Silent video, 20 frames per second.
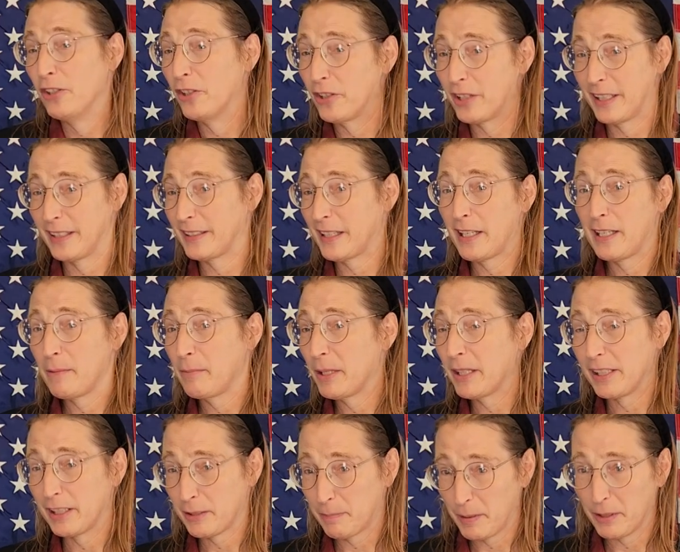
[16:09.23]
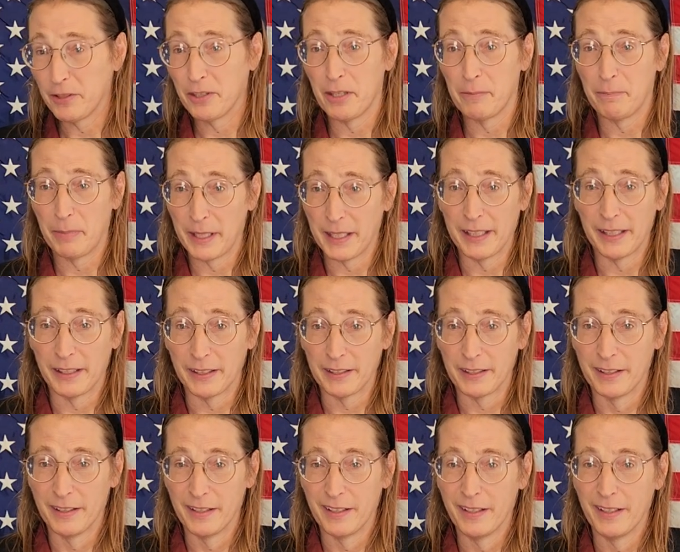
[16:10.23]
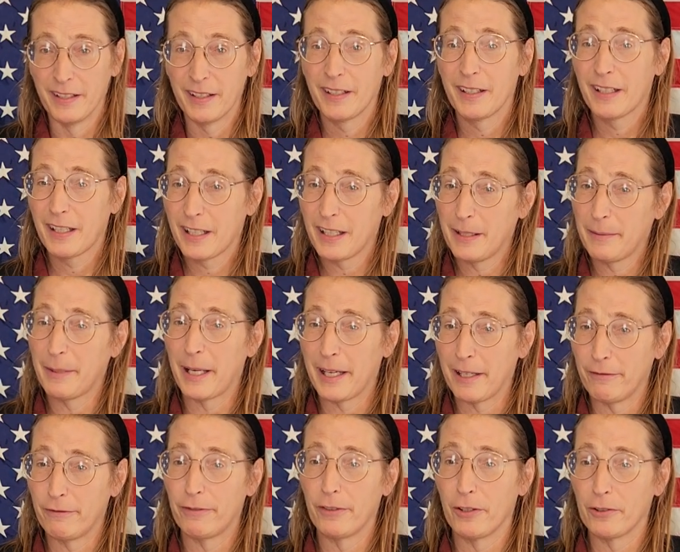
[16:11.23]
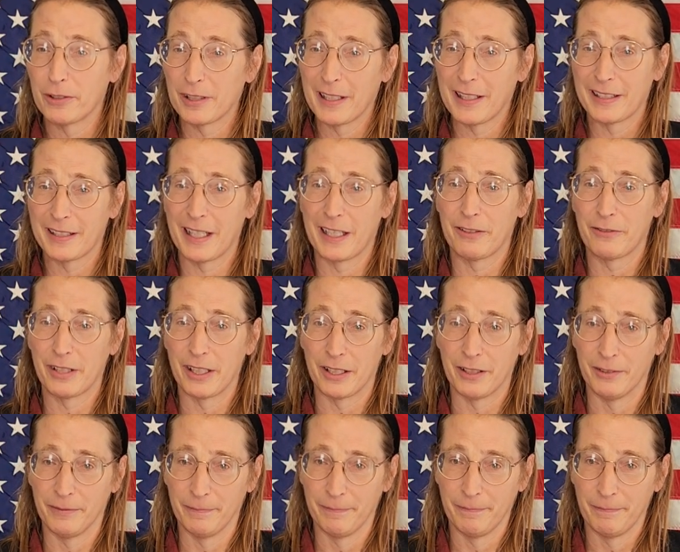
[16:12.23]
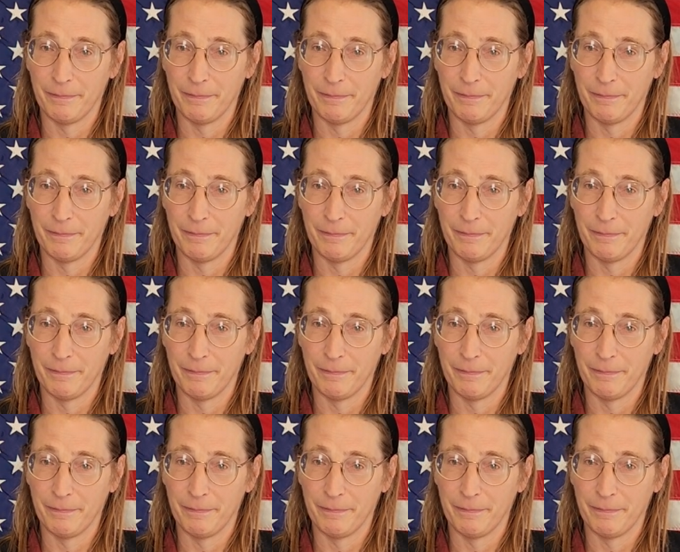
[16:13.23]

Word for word: nor has anybody spilled the beans? Come on, folks, let's get real.